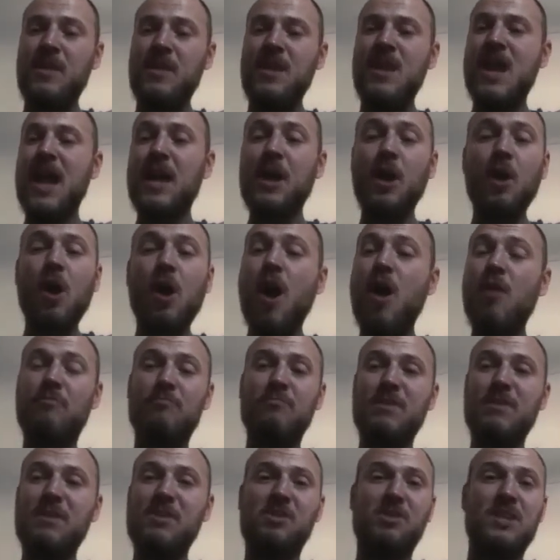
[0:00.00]
And I can't
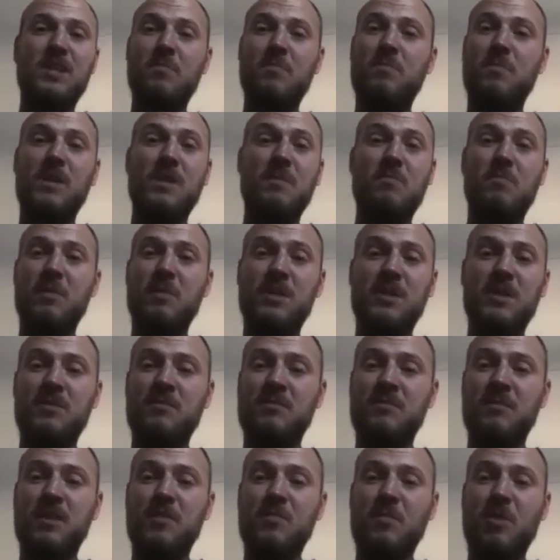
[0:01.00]
really see it being
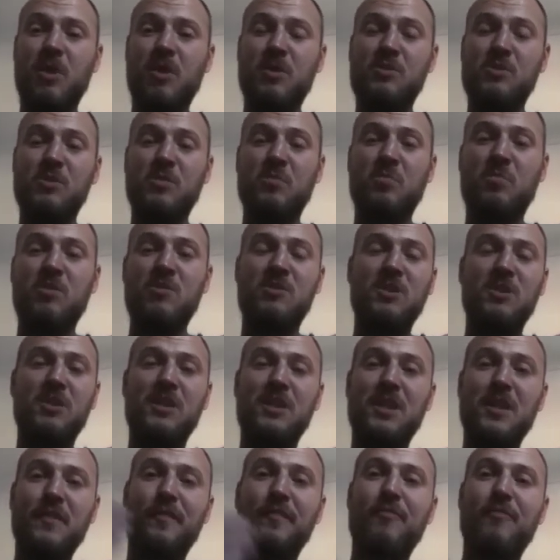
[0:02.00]
beaten, in my honest opinion. You can
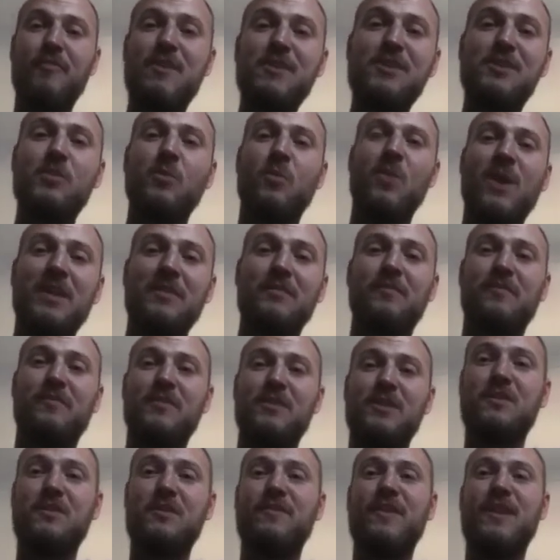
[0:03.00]
get 3-1 for
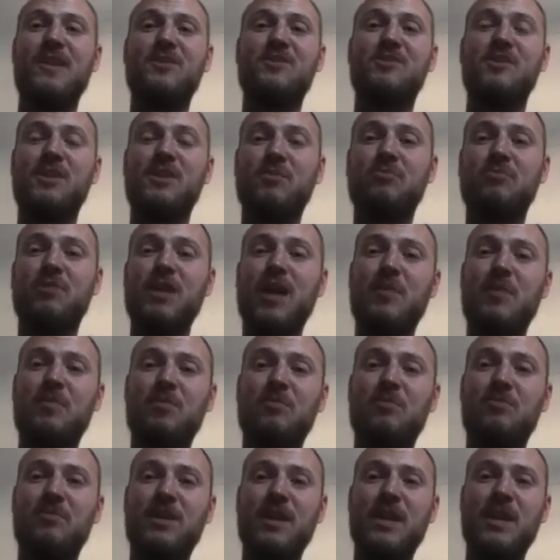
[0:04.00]
fancy little
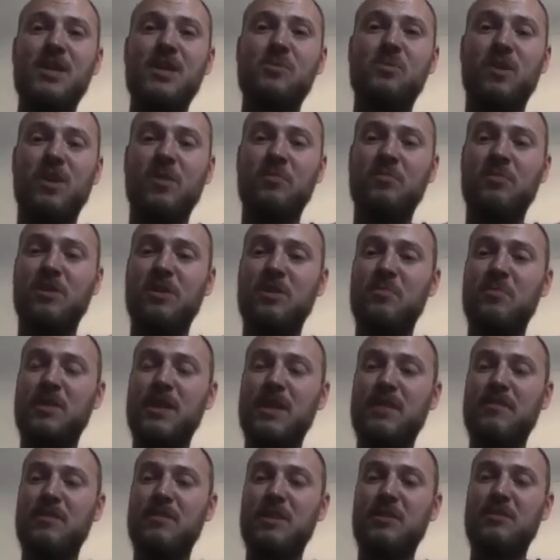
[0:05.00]
double, and that's what I'm going to be
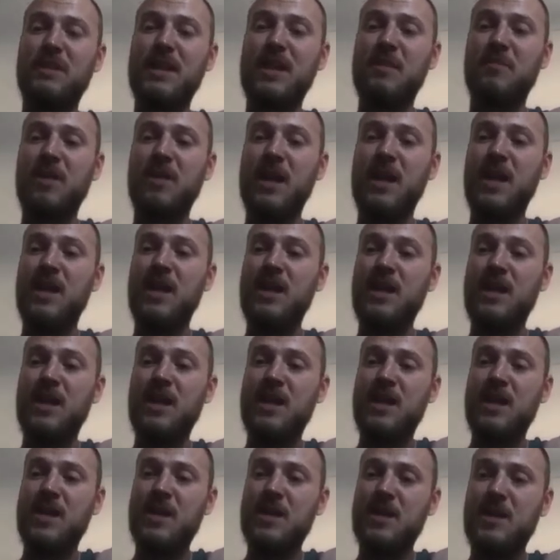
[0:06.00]
having a dab at.
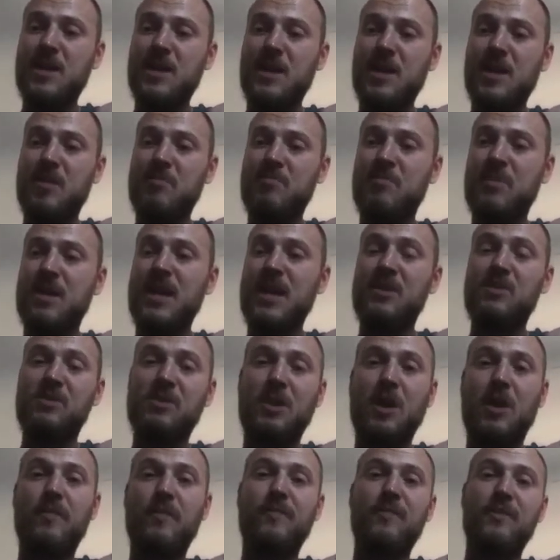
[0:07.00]
And to
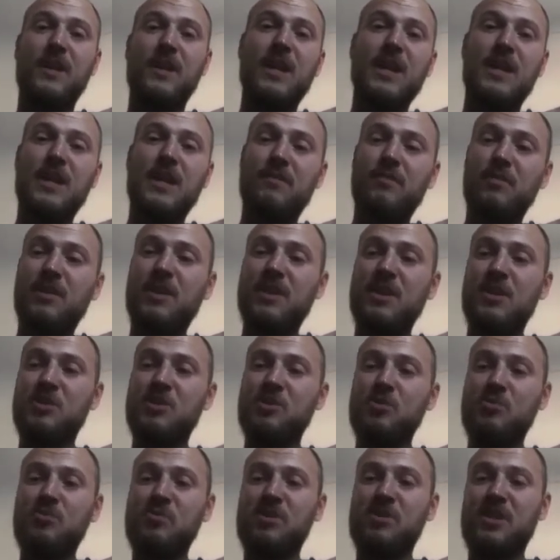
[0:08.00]
go for yet another King
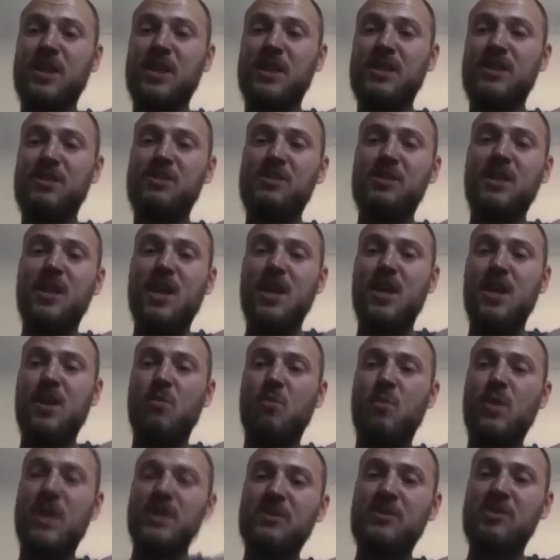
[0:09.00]
George Stakes.
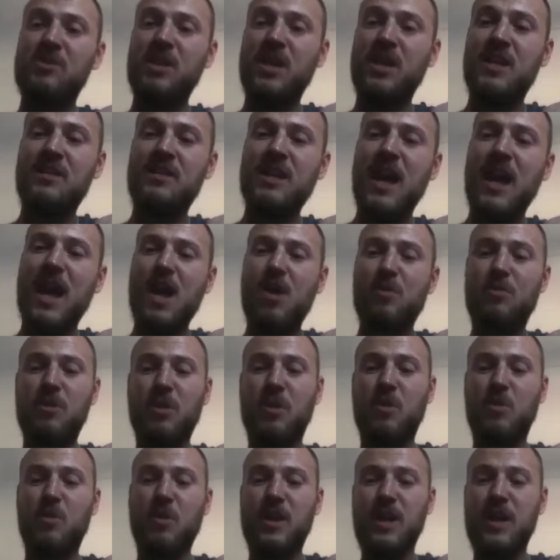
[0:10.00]
110 Al
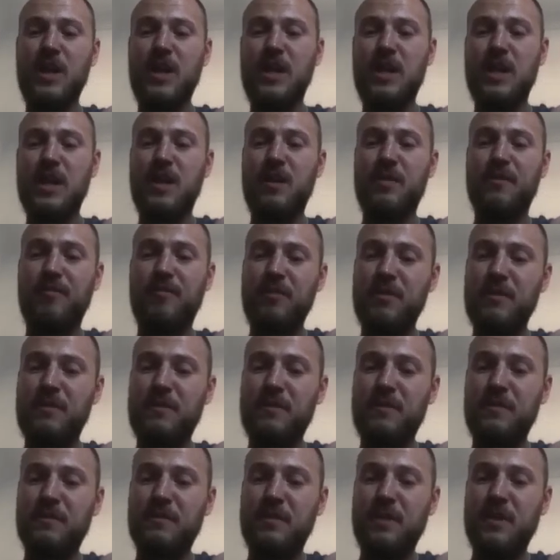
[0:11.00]
Quay,
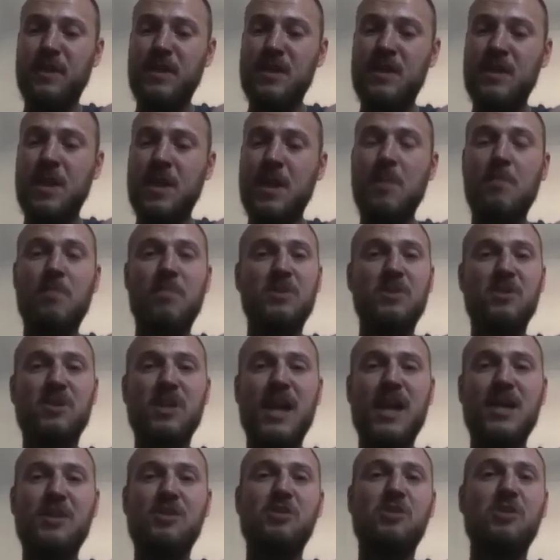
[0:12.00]
3:15
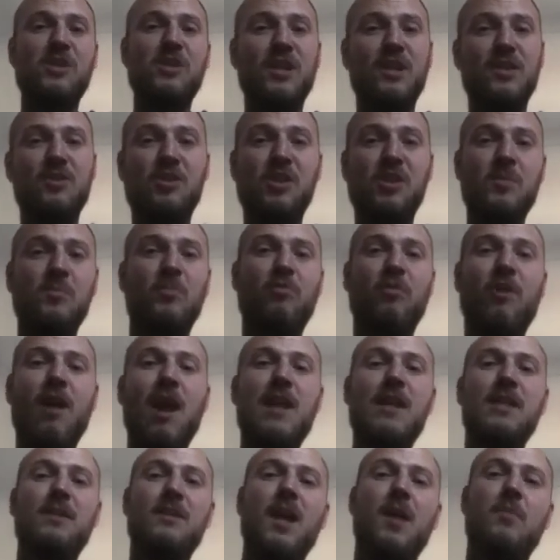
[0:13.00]
BATTASH, Jim
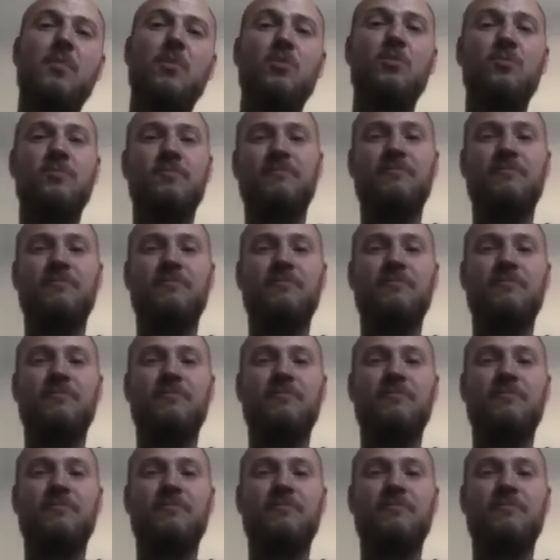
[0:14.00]
Crowley double.